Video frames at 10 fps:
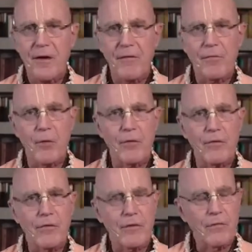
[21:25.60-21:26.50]

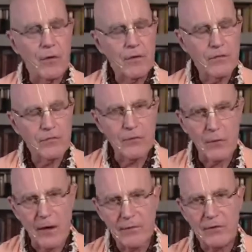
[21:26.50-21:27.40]
For devotees
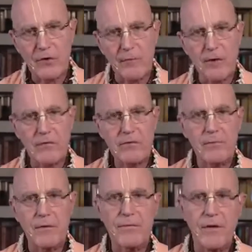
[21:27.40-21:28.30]
throughout the
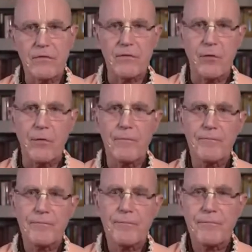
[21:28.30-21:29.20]
Janmastami festival,
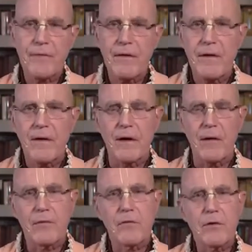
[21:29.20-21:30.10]

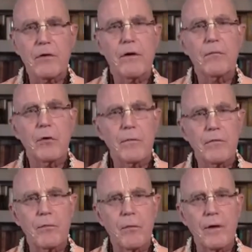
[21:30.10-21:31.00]
a maternity room
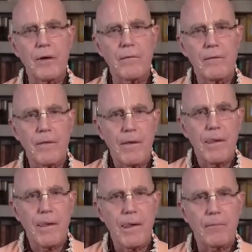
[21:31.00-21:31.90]
is where
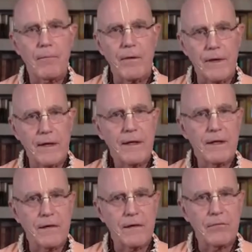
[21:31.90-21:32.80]
a lady
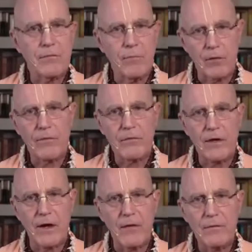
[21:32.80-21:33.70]
gives birth, a
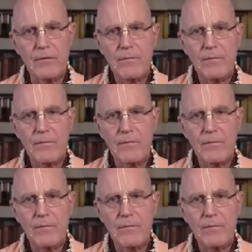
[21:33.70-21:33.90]
child.